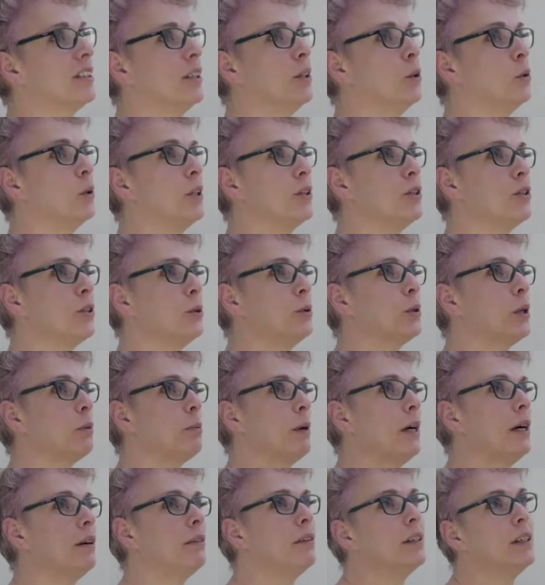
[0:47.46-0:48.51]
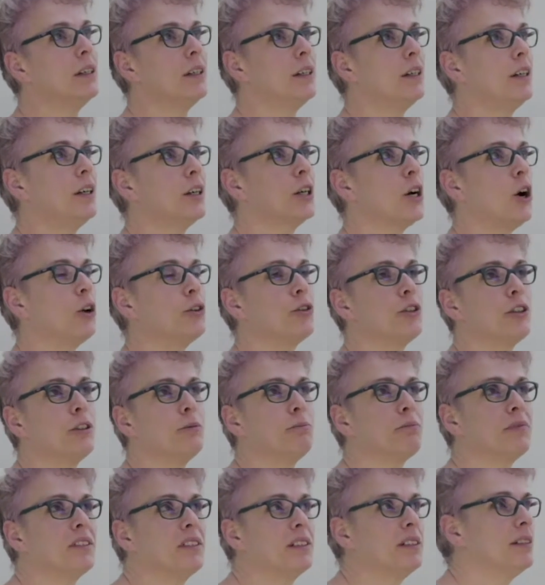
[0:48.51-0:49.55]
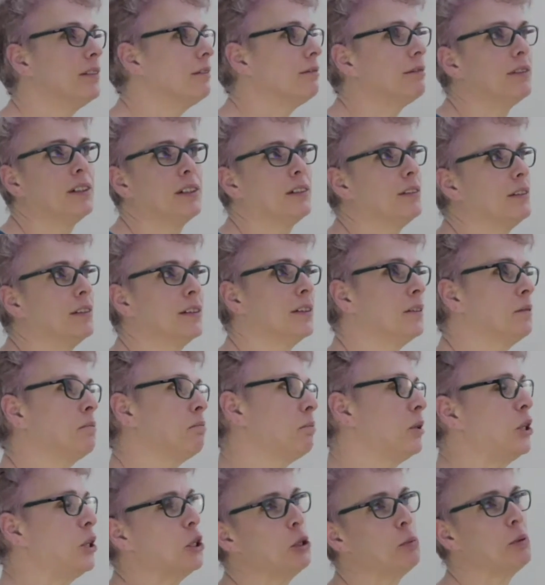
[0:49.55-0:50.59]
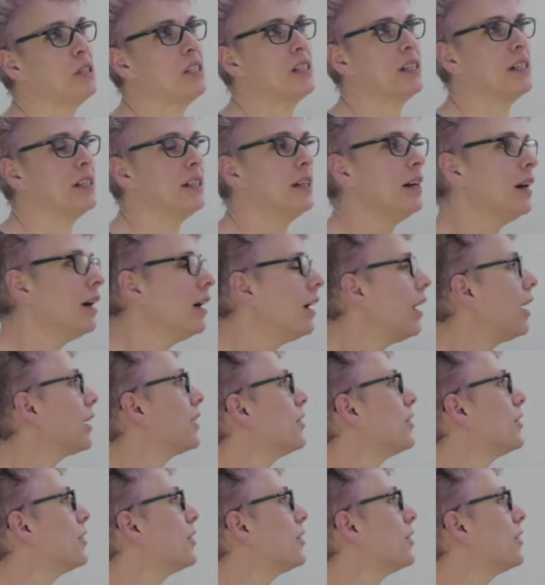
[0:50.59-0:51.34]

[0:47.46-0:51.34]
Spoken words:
school and talk about condoms and puberty, I